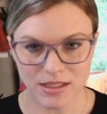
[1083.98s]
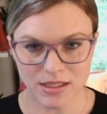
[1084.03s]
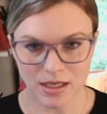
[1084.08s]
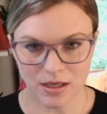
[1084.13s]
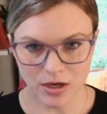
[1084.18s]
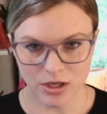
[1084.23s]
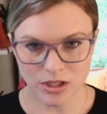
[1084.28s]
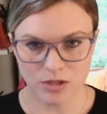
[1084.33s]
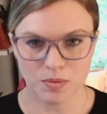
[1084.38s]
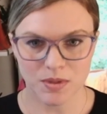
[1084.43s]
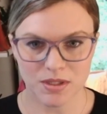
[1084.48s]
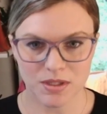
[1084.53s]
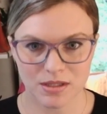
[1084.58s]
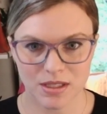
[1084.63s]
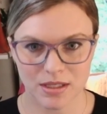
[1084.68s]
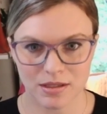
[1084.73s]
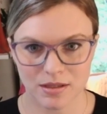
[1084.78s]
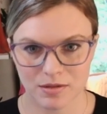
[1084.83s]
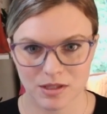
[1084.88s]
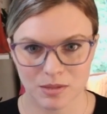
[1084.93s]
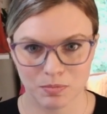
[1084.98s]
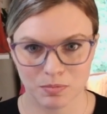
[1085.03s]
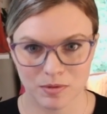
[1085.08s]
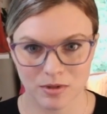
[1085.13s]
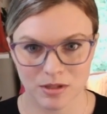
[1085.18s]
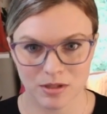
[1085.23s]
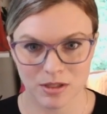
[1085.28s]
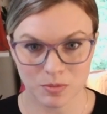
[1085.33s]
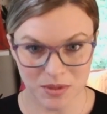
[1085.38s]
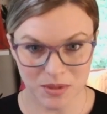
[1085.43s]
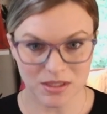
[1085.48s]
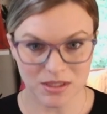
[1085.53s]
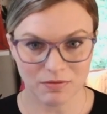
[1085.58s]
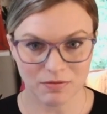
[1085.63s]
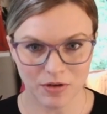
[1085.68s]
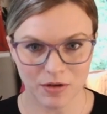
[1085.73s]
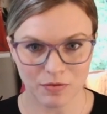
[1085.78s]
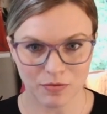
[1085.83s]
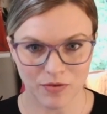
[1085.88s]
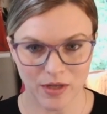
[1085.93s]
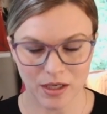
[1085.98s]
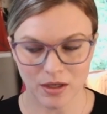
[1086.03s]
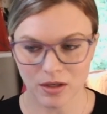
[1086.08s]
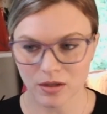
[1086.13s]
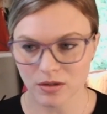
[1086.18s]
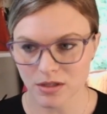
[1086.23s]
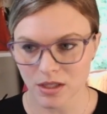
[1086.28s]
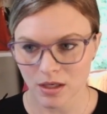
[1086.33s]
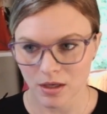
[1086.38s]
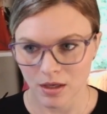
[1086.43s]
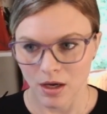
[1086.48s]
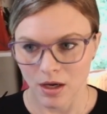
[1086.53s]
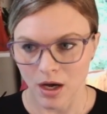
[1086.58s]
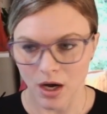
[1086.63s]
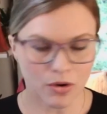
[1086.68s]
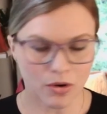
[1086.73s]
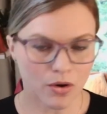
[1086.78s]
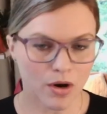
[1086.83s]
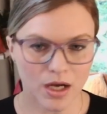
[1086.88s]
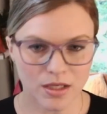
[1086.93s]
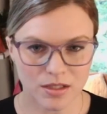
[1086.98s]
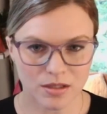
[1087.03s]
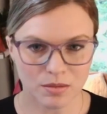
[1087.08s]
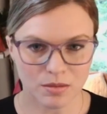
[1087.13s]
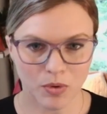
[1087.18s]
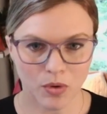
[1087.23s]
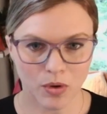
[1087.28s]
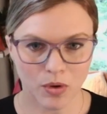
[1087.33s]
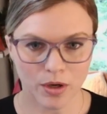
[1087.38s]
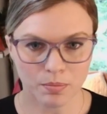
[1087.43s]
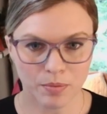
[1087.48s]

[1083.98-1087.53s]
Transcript: in our specific field, across the board,